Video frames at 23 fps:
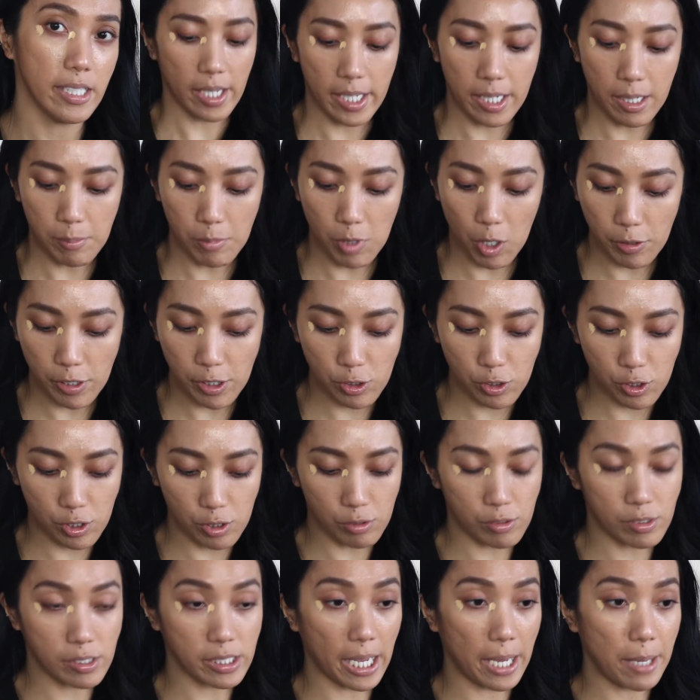And I'm going to
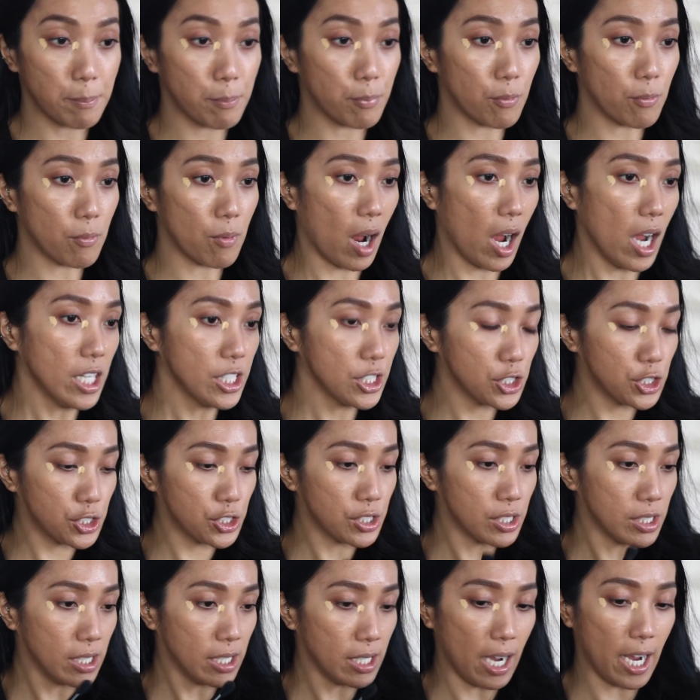use a brush.
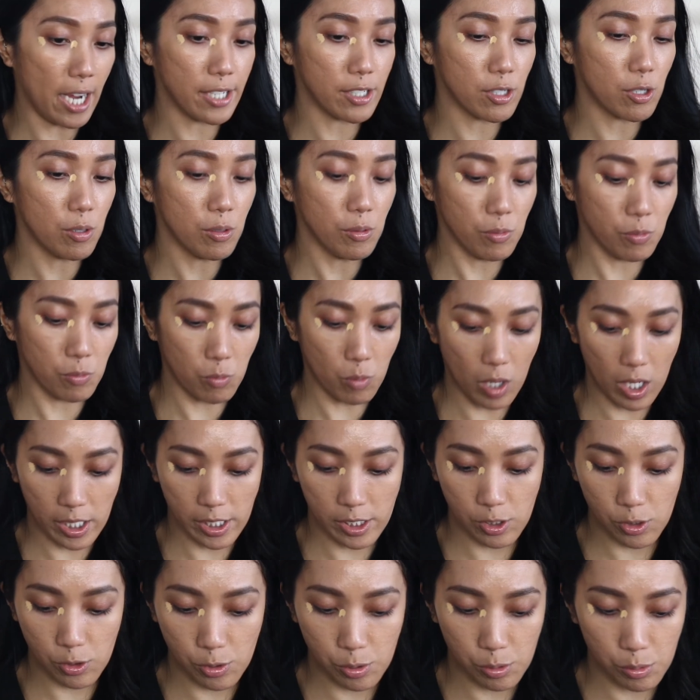I don't
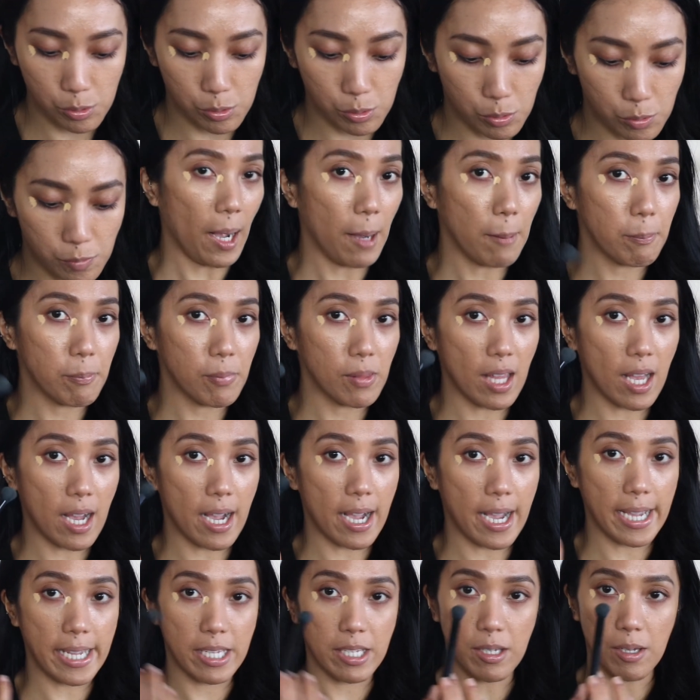want to
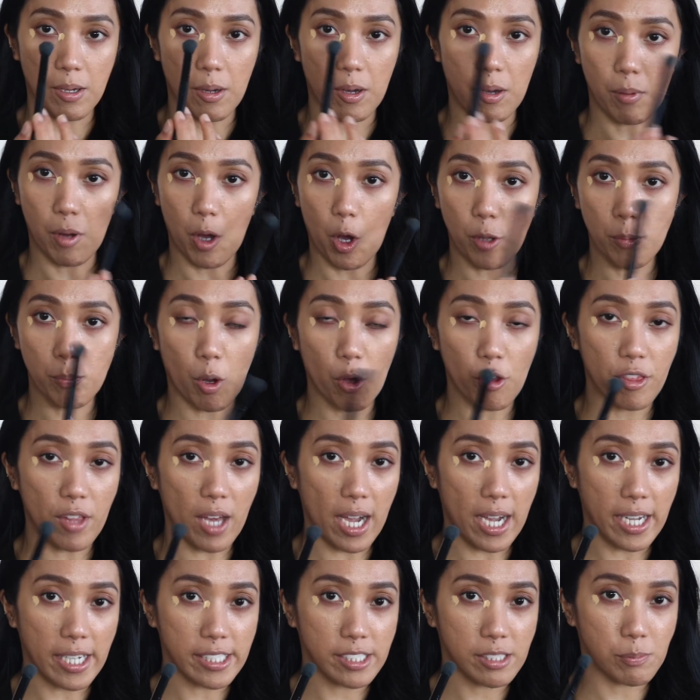apply on both
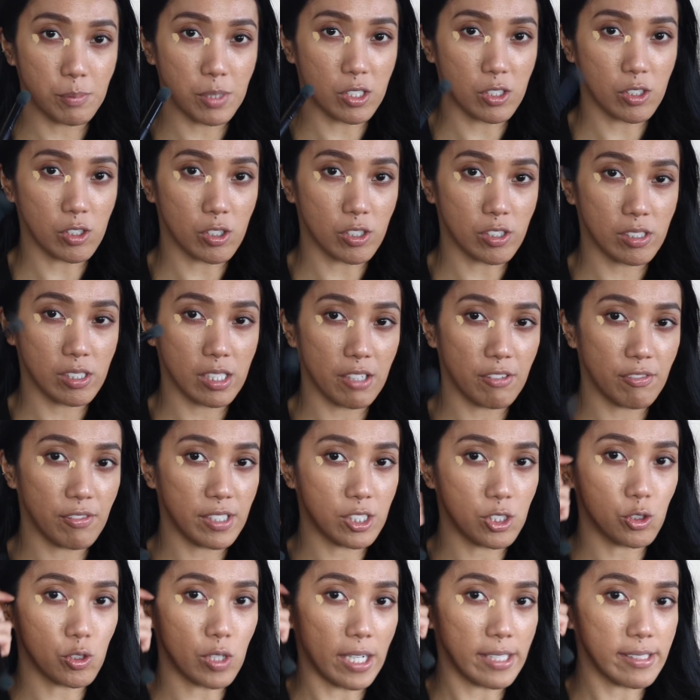eyes because if it
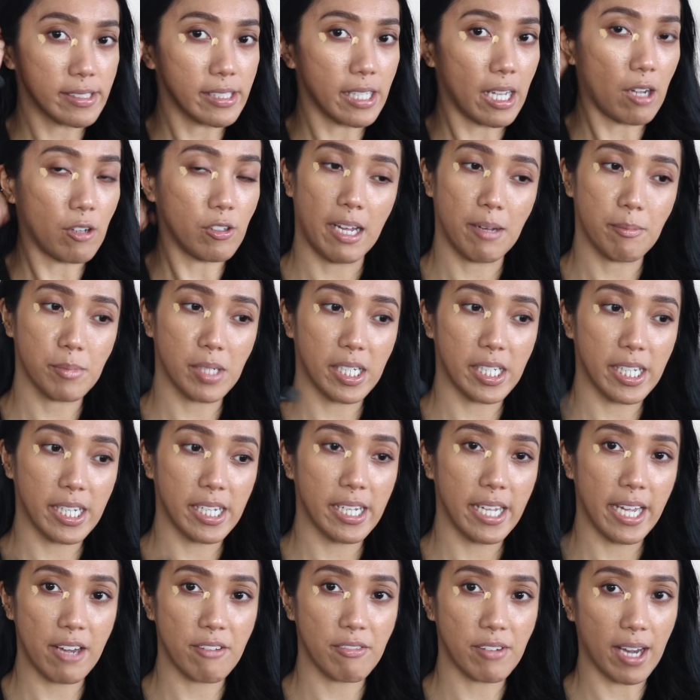dries down, I'm gonna
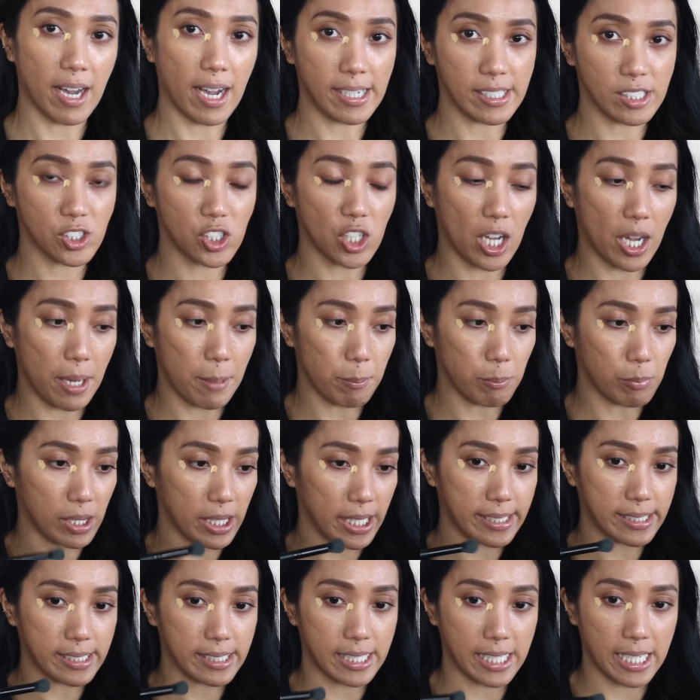have a hard time
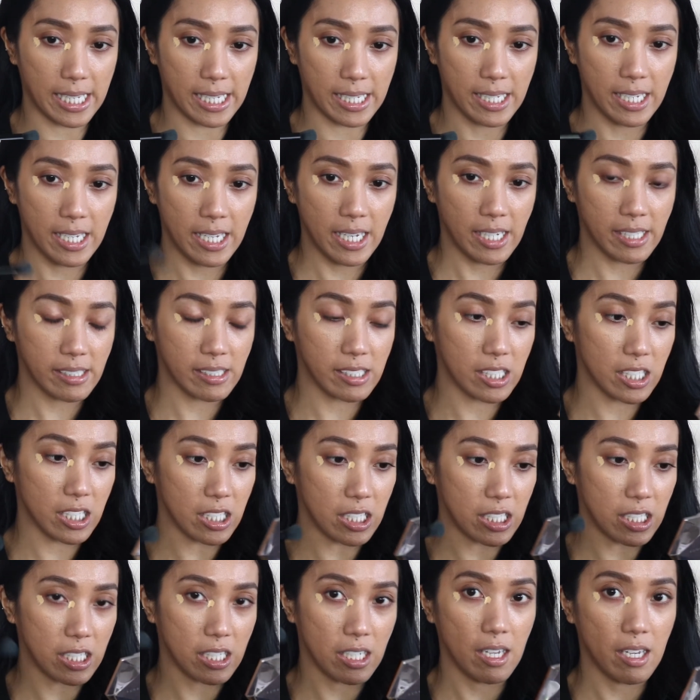blending
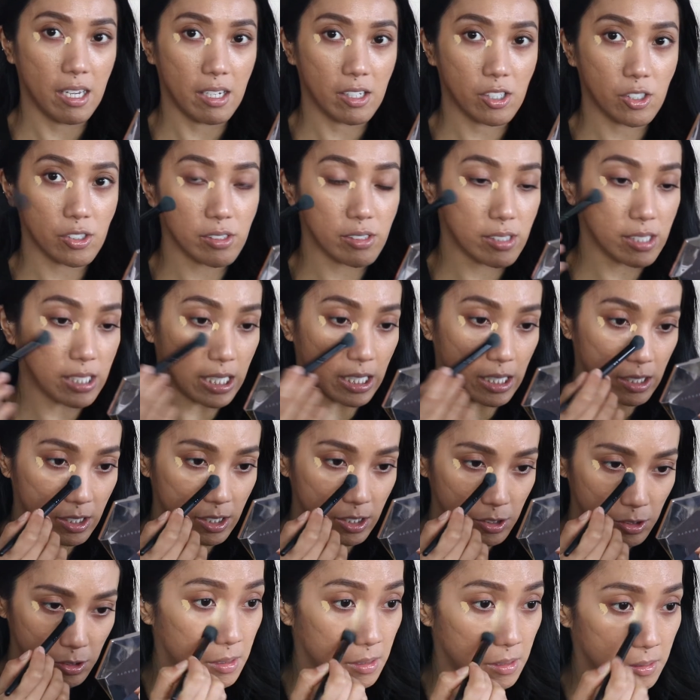the
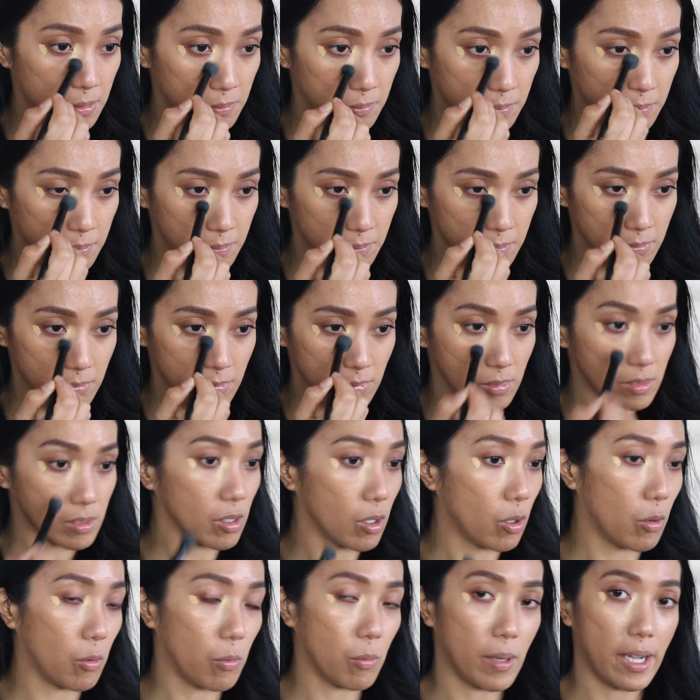concealers.
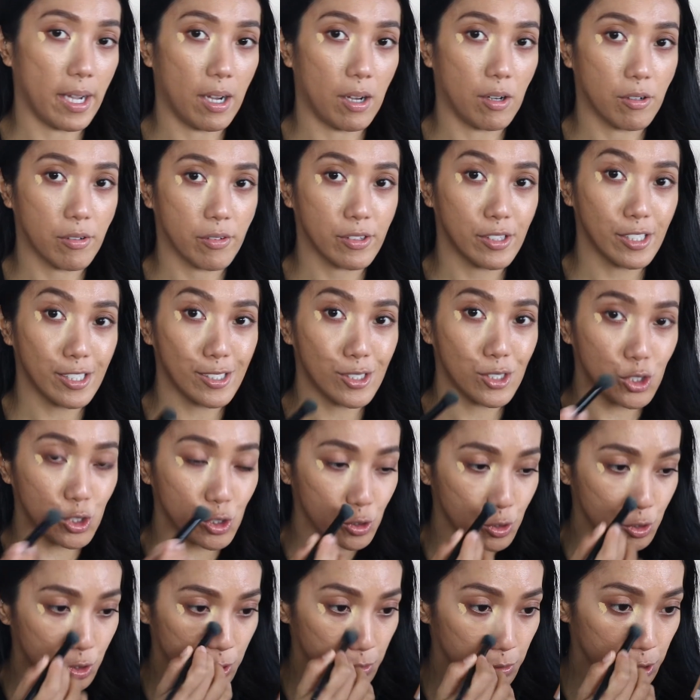Oh wow, this
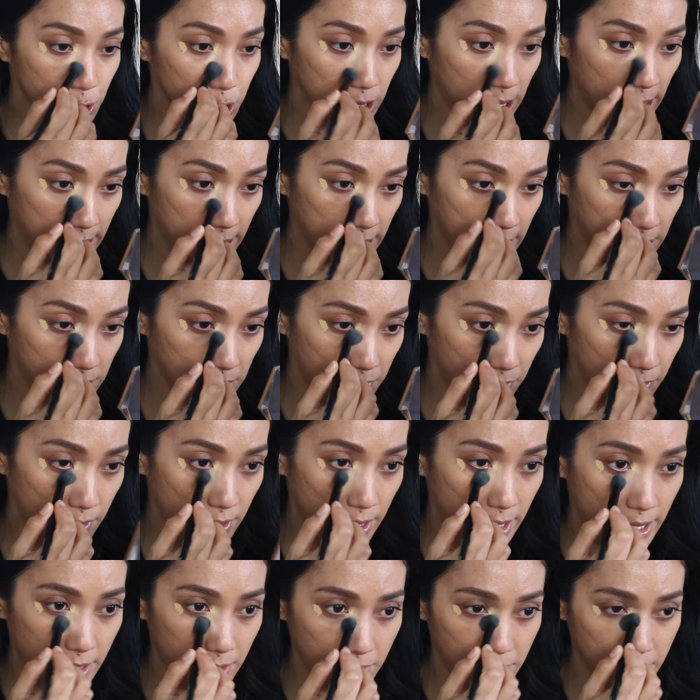neutral shade is
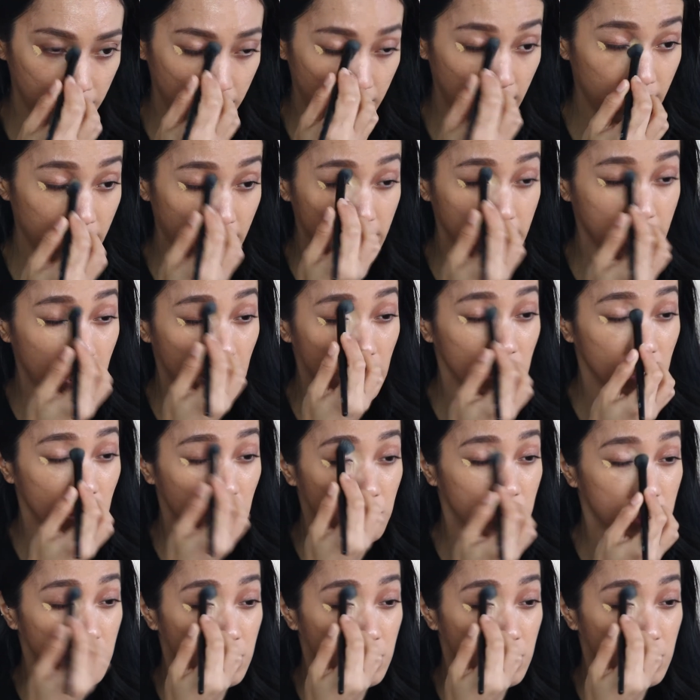very, very yellow.